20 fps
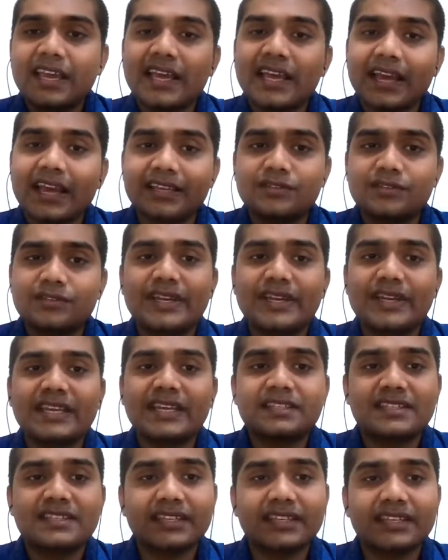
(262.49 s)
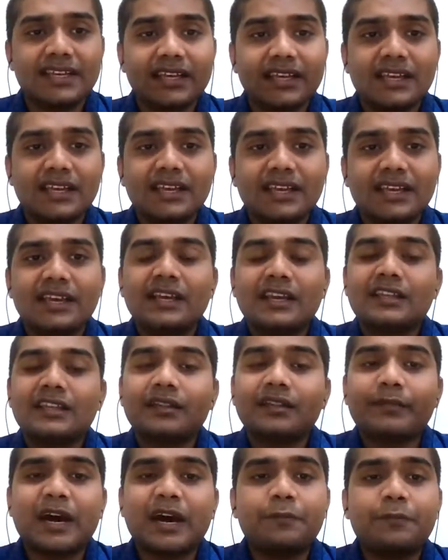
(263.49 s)
As we can see,
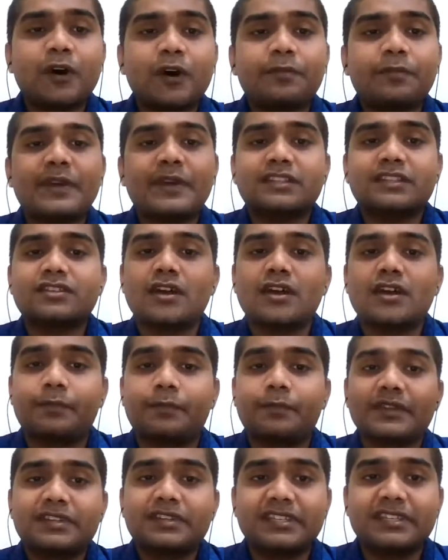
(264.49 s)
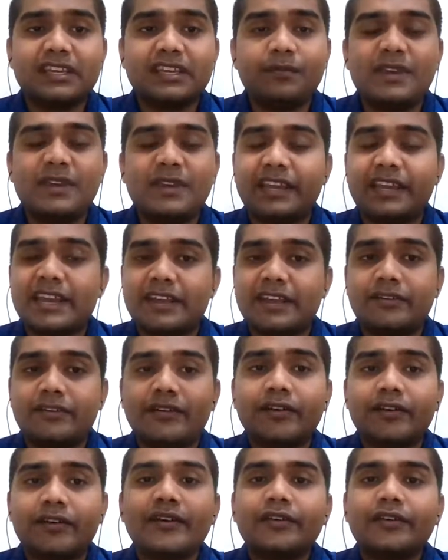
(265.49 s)
performance of C-MI-GAN